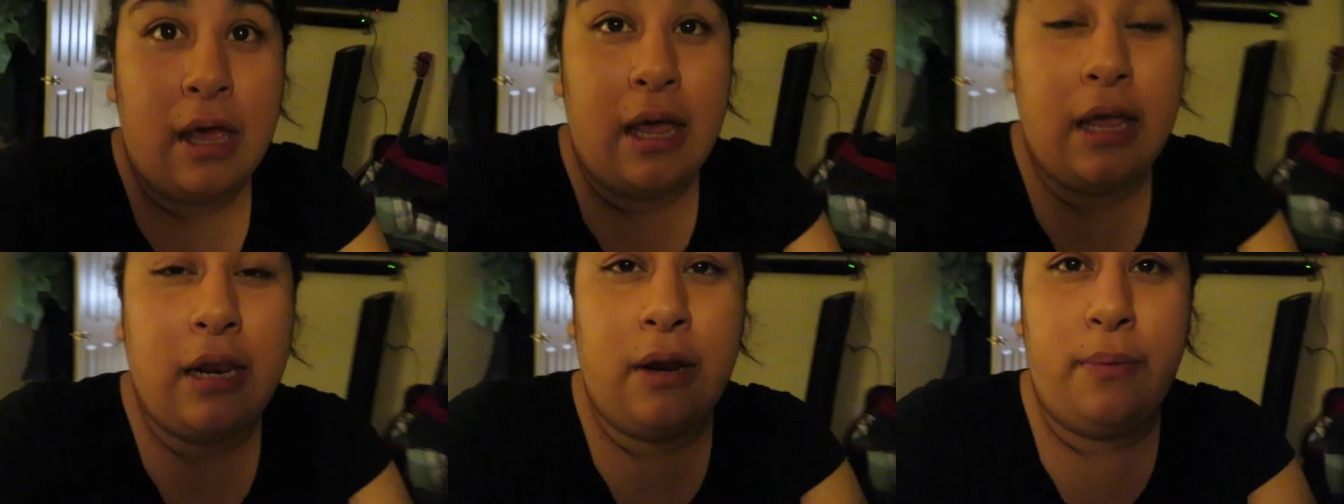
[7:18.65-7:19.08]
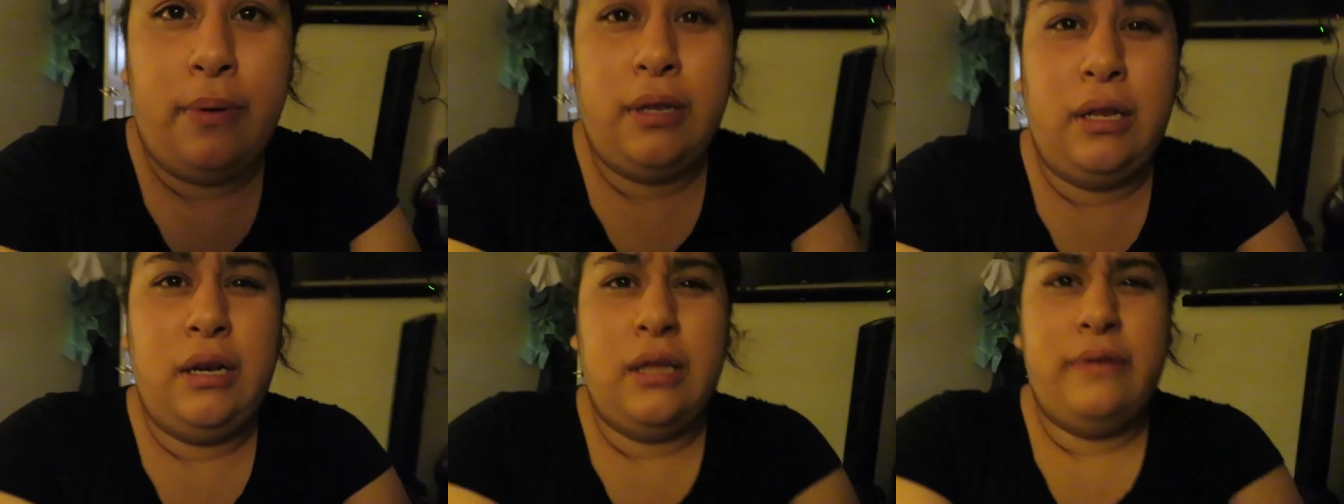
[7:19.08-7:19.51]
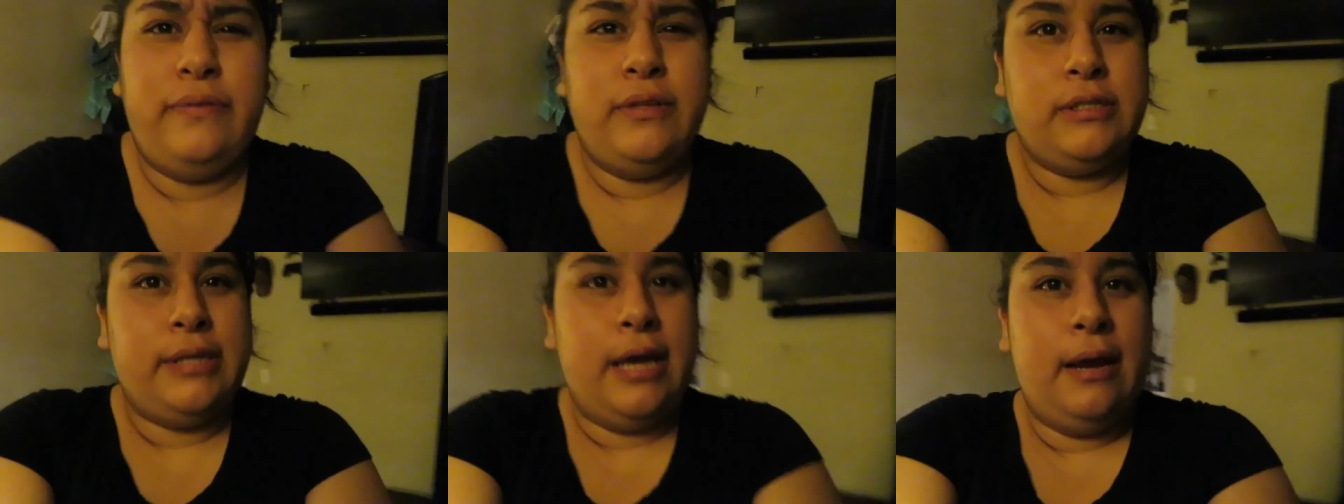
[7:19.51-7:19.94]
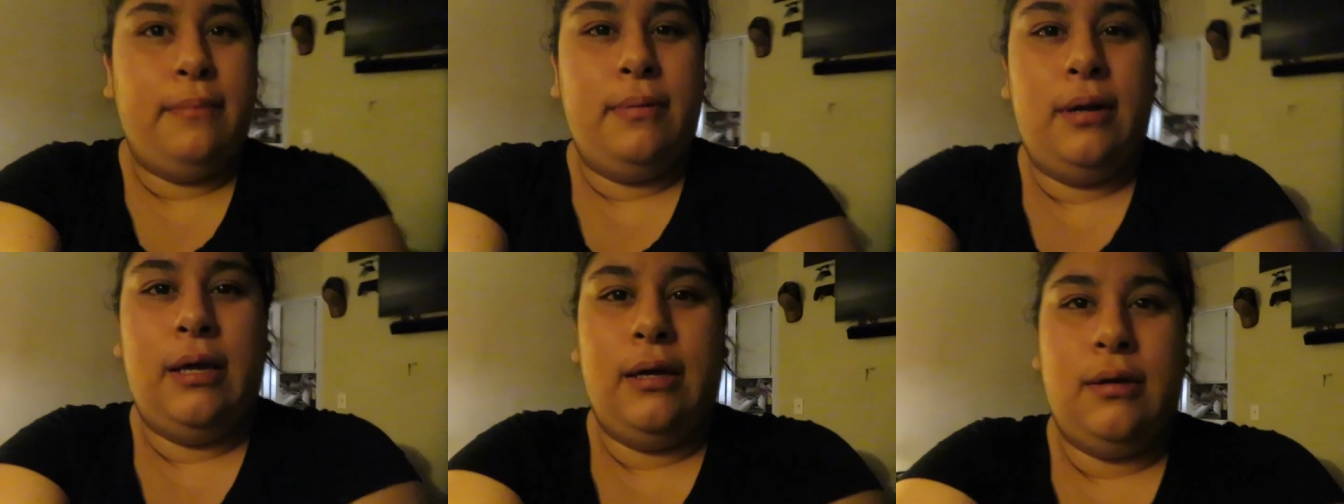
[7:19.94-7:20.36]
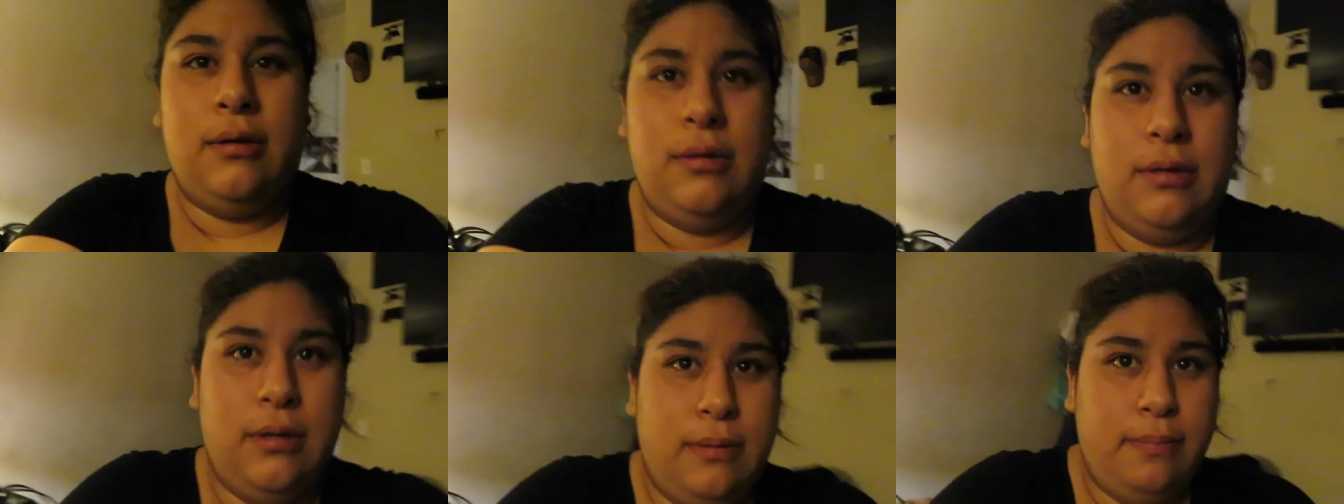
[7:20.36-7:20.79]
And I really love this camera. Like,
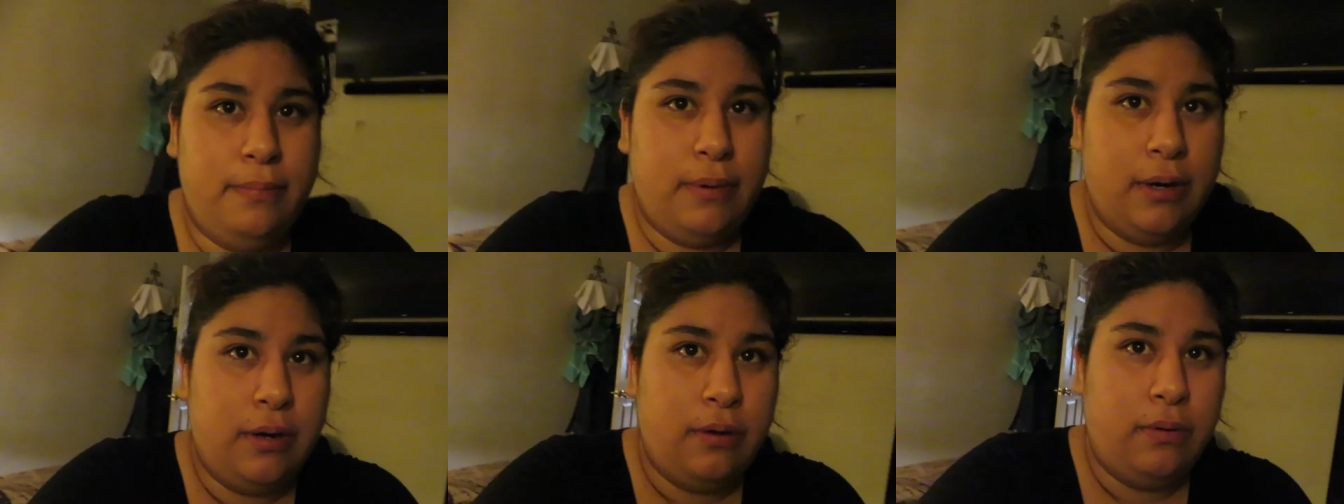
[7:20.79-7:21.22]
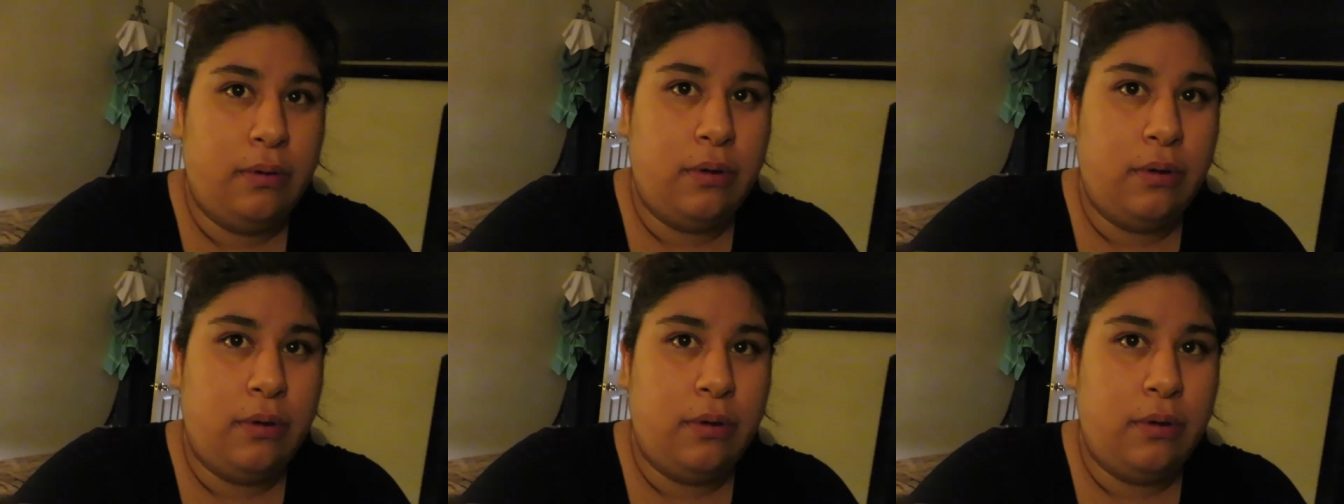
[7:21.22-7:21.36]
bro.